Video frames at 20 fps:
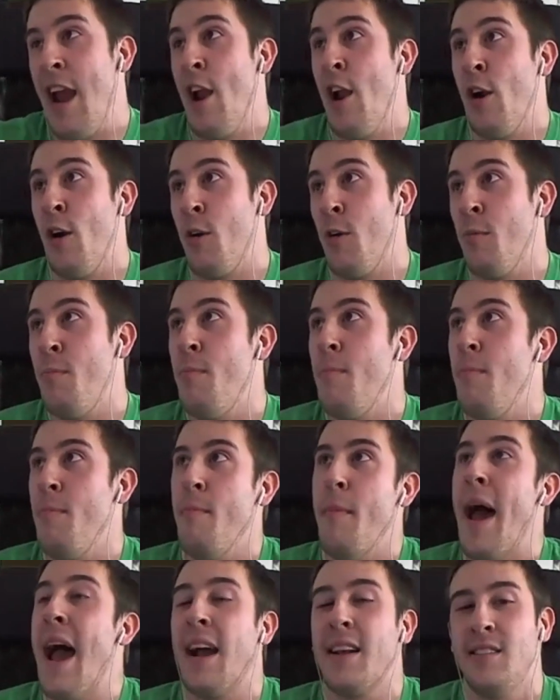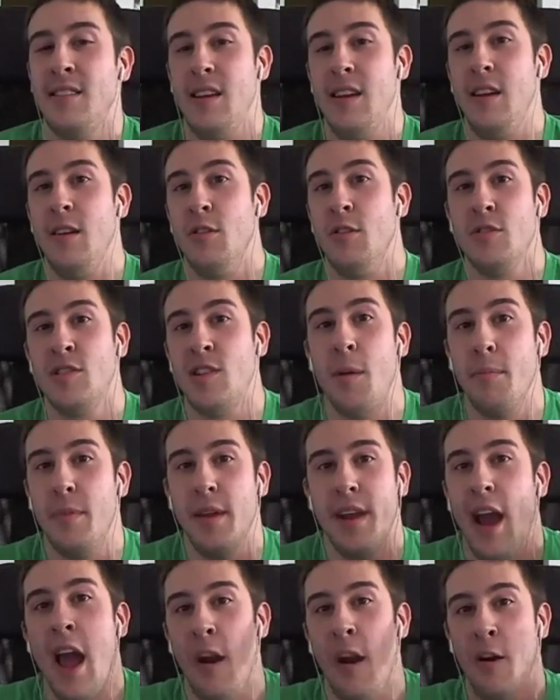Air Maxi or
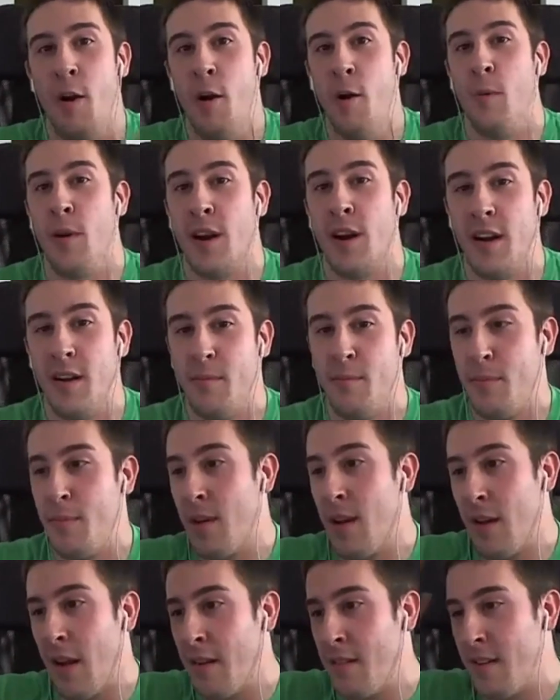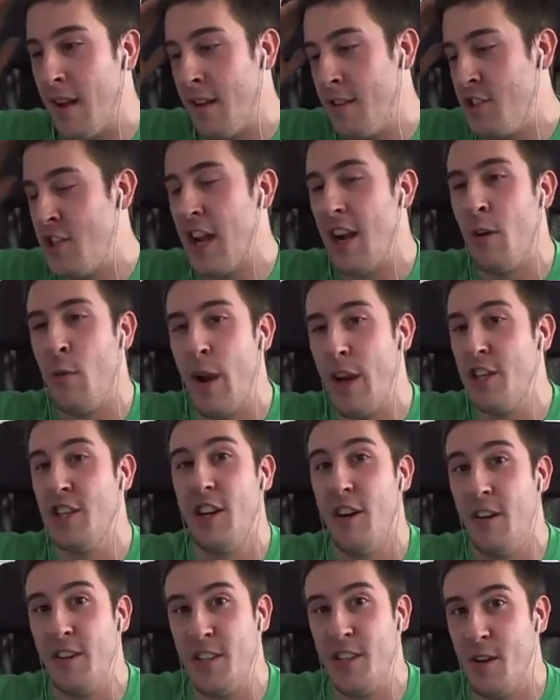something. I don't know. We're going to, a
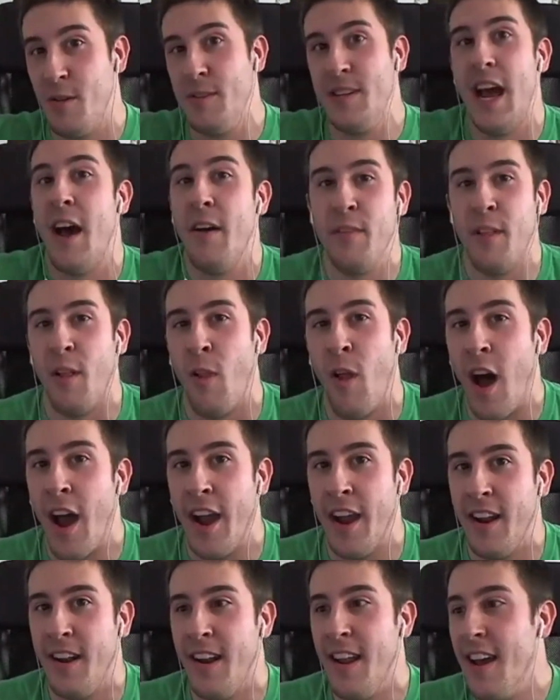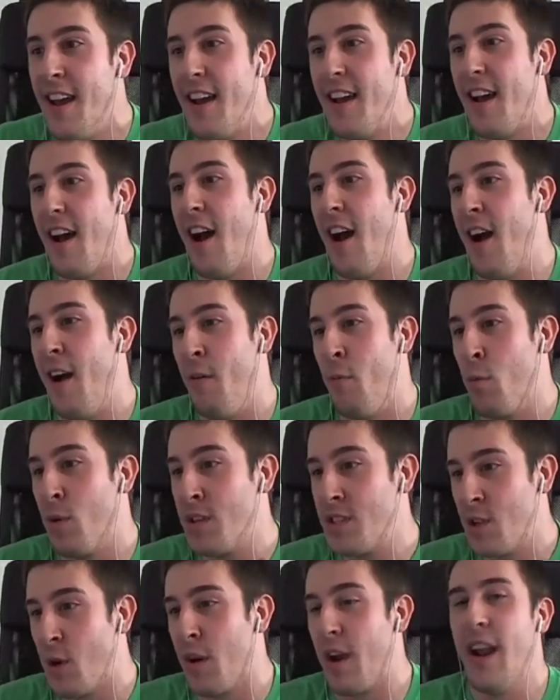generation or two down the line.
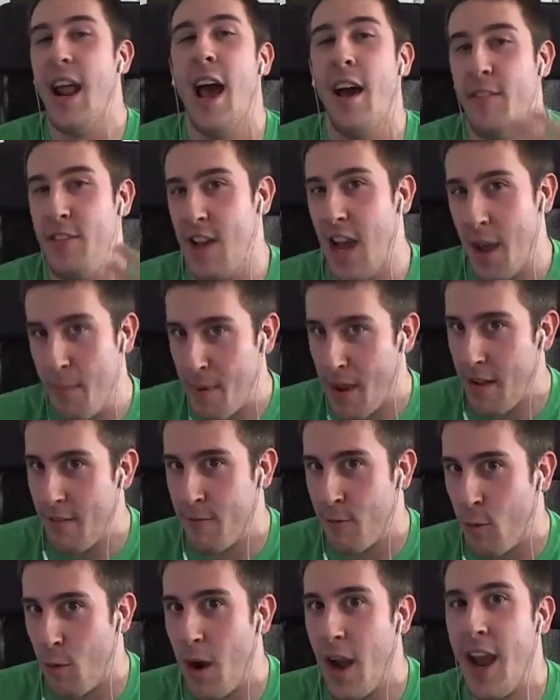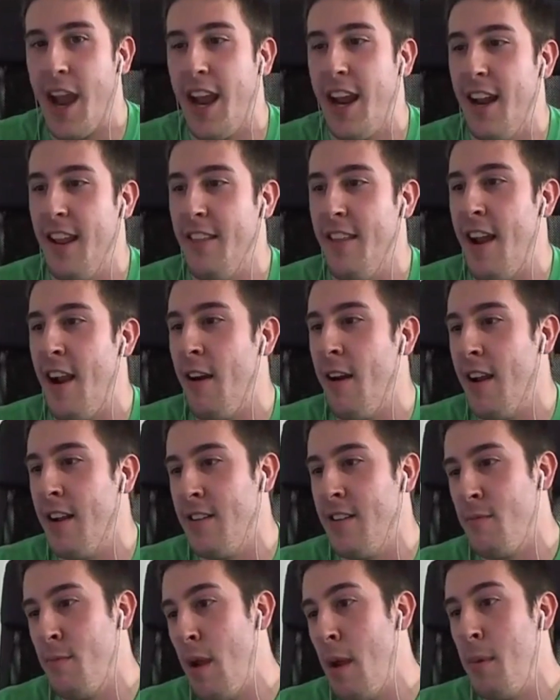we're still going to have the iPad 4 hanging in there.
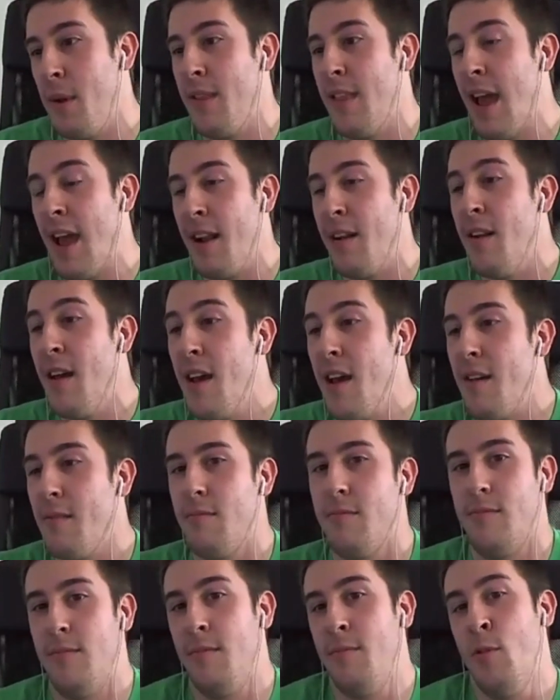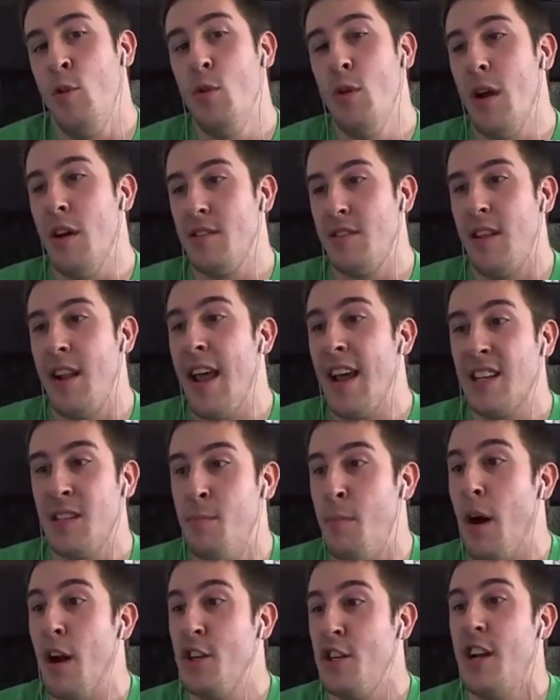And maybe then, who knows, the
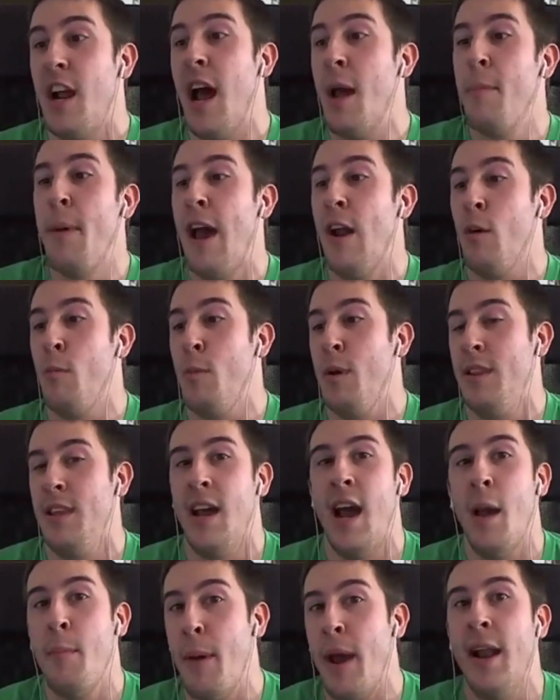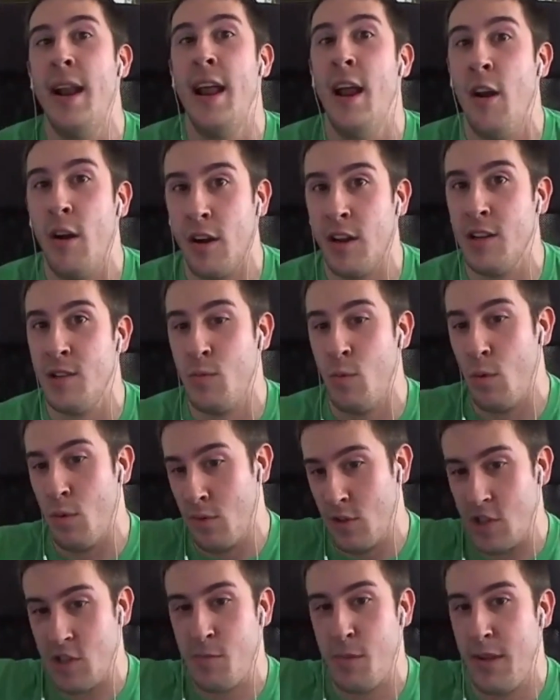next budget iPad will be the iPad Air because
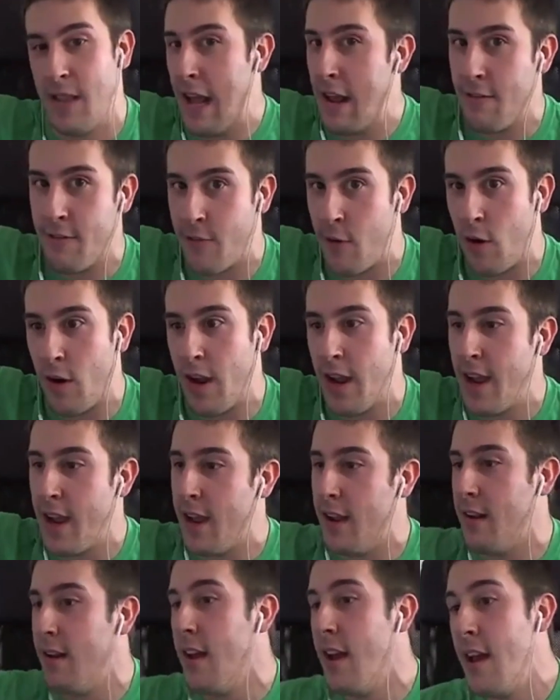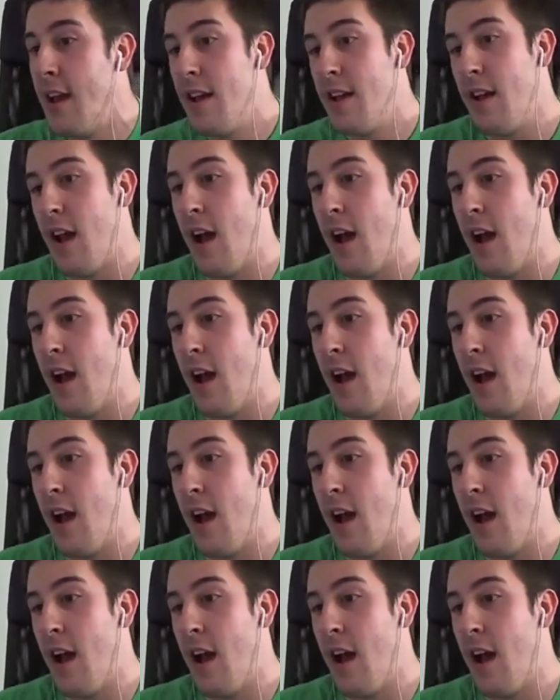we'll just be that far ahead.